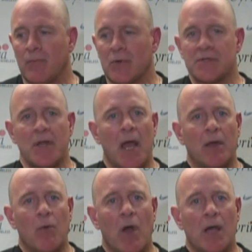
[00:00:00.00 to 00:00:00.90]

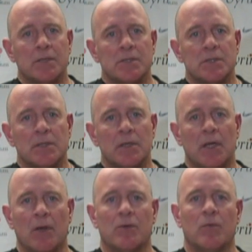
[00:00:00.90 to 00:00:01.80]
personality-wise,
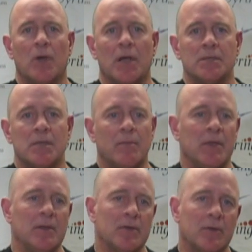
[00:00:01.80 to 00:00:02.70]
character-wise, I
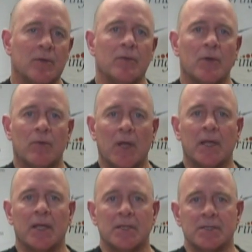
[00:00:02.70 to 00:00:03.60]
mean, they're great
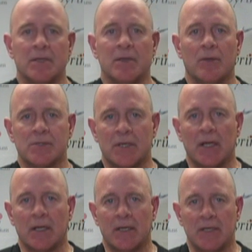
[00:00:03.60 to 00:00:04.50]
kids, and those are the
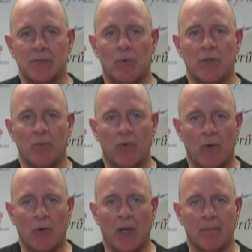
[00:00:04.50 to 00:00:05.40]
kind of kids you want in your
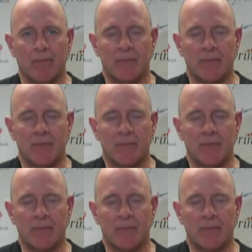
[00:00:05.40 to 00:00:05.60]
program.